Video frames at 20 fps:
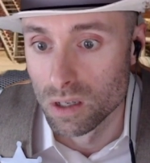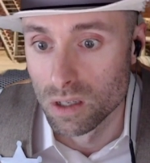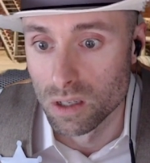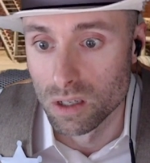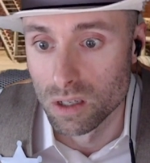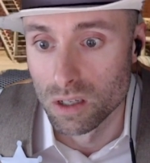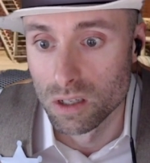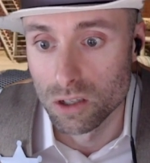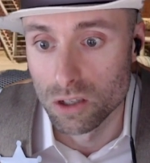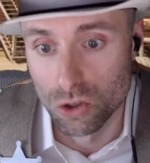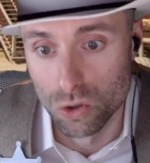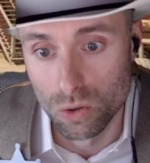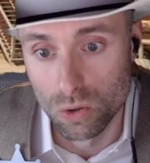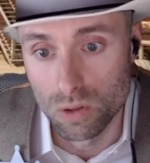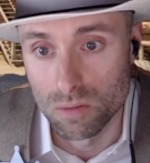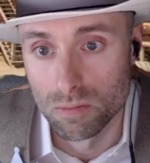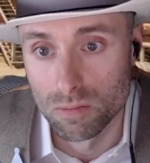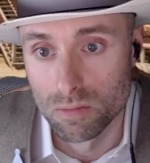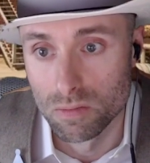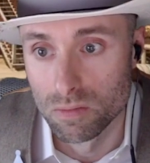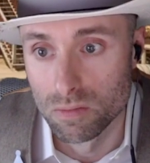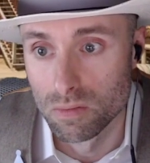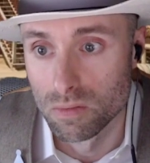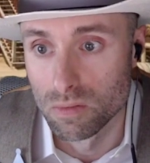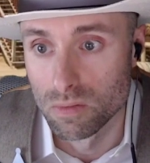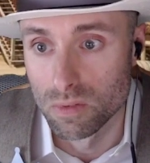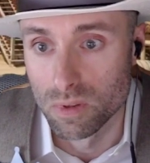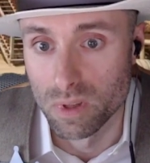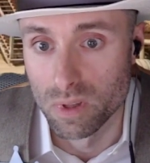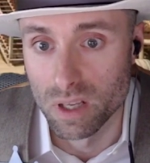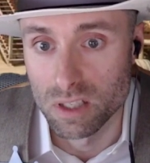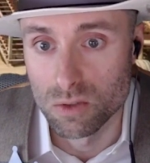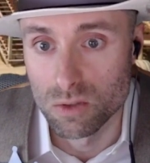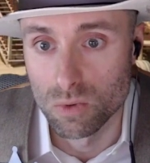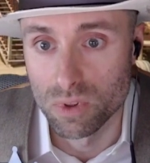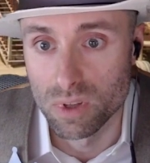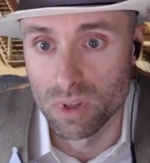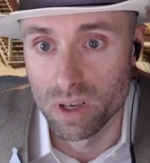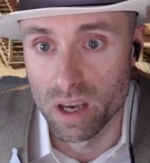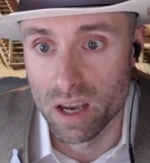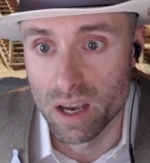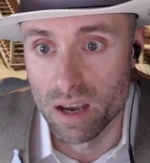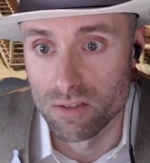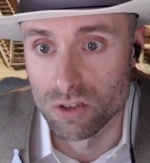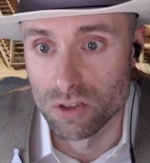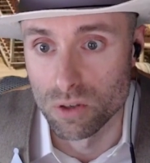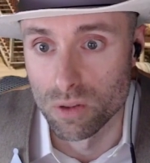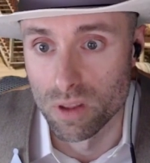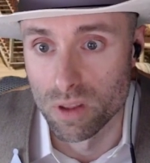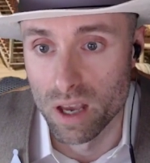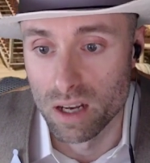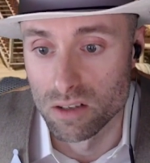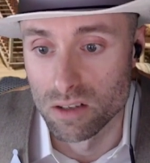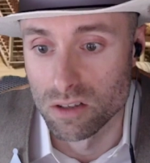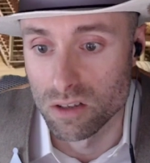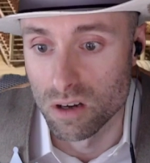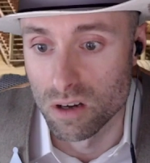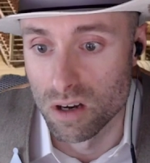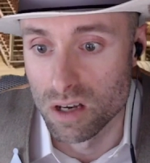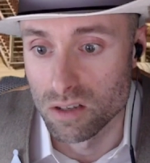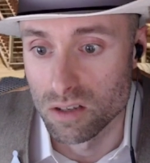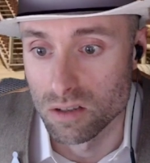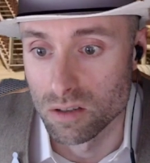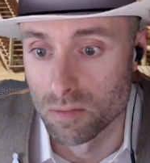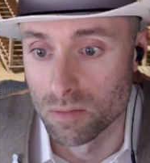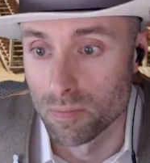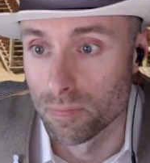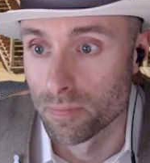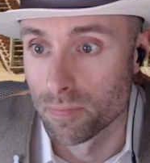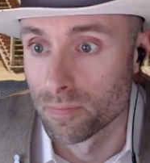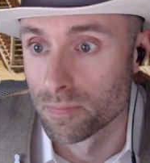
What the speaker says: Yeah, cool. That's what they have, so that is awesome.